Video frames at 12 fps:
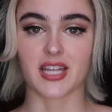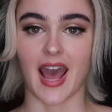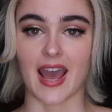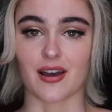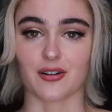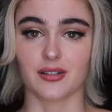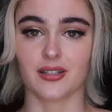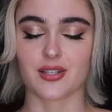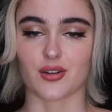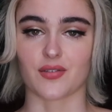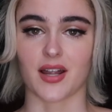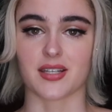tail
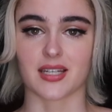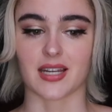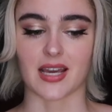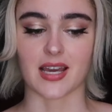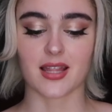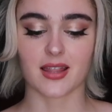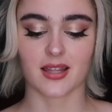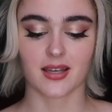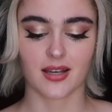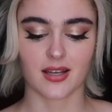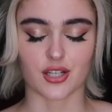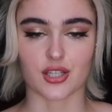sort of underneath,
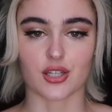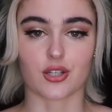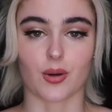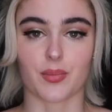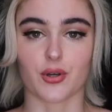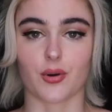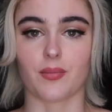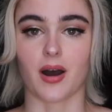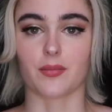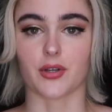just the top of your bum.